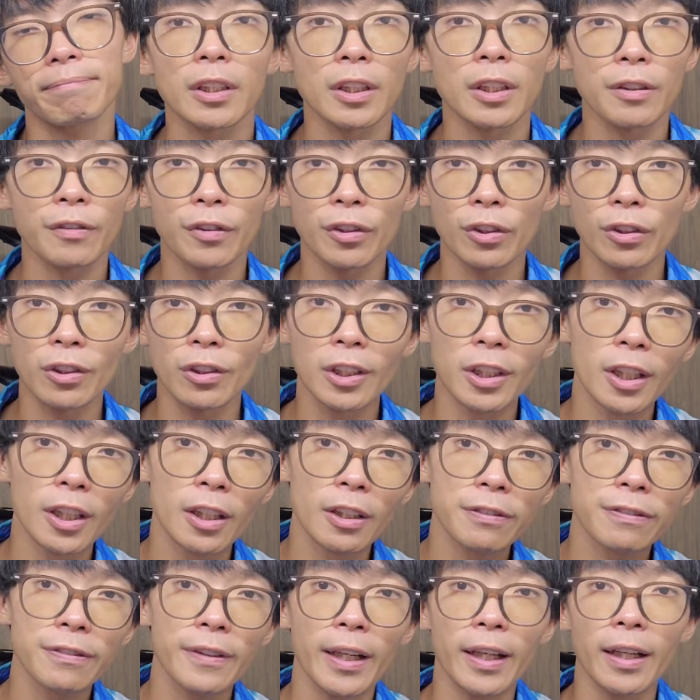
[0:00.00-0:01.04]
If you
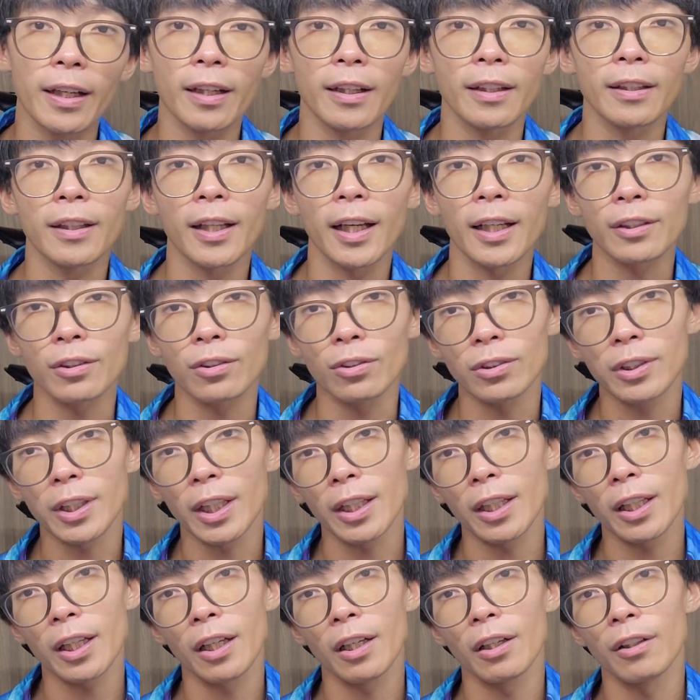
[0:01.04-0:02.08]
love and like to
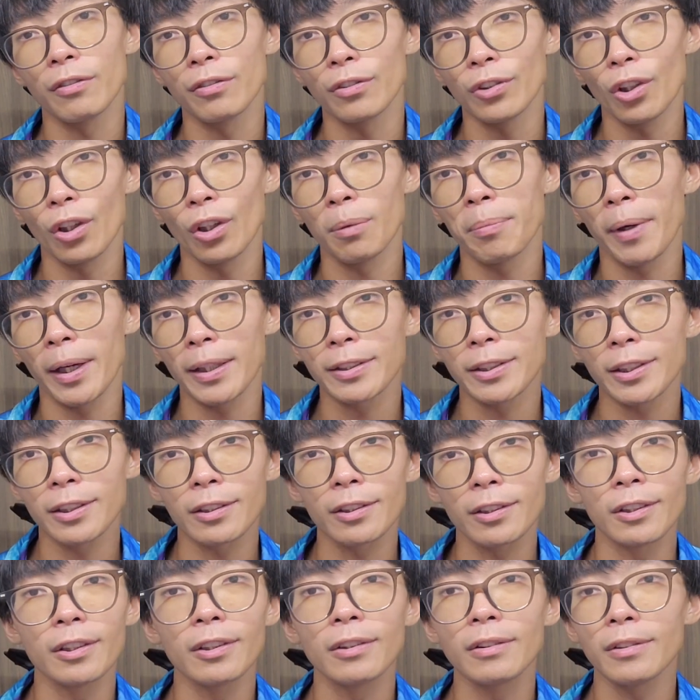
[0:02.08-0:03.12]
take care of your
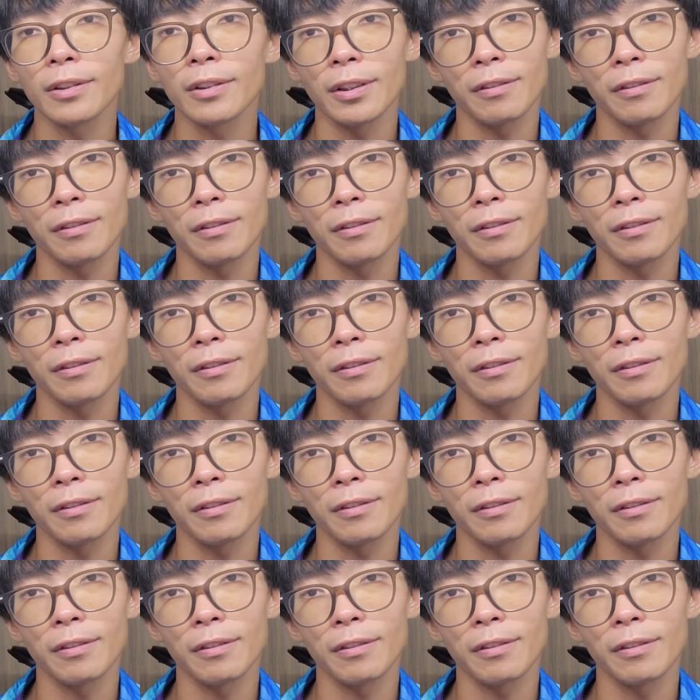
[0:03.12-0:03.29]
bicycle,